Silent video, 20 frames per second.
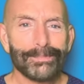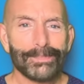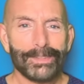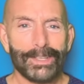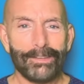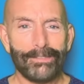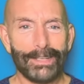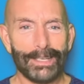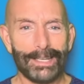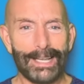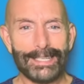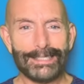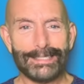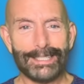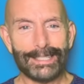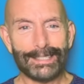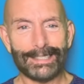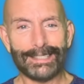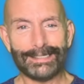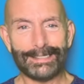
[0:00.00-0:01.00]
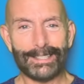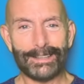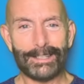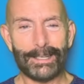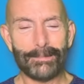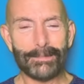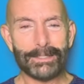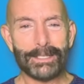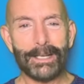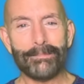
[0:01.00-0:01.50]
If you liked it, click the
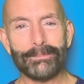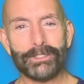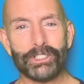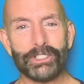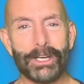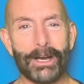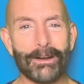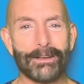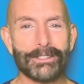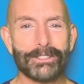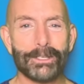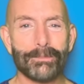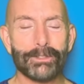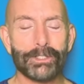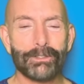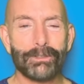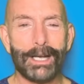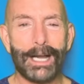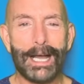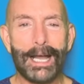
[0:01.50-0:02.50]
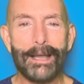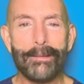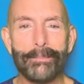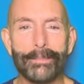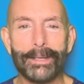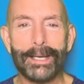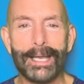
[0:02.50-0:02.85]
thumbs up, share and subscribe.